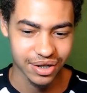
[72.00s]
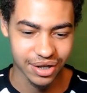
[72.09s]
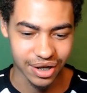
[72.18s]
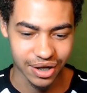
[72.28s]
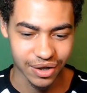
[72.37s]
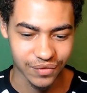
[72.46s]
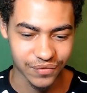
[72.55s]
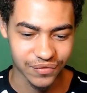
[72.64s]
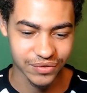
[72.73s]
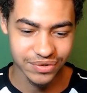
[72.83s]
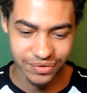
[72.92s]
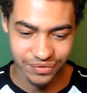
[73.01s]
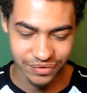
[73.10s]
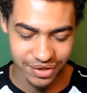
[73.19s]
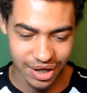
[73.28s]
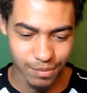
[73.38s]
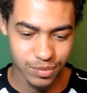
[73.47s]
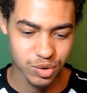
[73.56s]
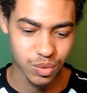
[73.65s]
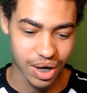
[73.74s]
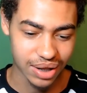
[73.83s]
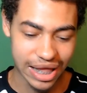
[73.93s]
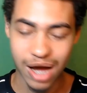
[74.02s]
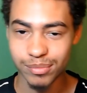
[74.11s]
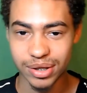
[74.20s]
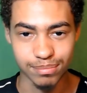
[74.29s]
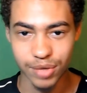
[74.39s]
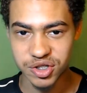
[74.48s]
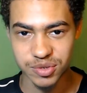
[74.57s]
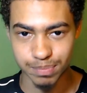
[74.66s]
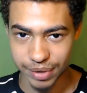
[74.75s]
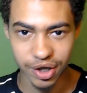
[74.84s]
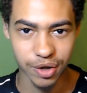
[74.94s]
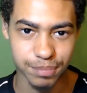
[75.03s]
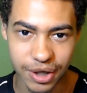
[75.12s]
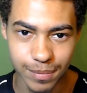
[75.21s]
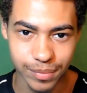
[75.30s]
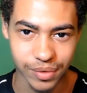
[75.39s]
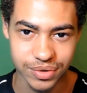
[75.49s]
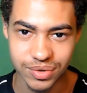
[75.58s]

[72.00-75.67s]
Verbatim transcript: uh, to for them to allow me, much bigger people,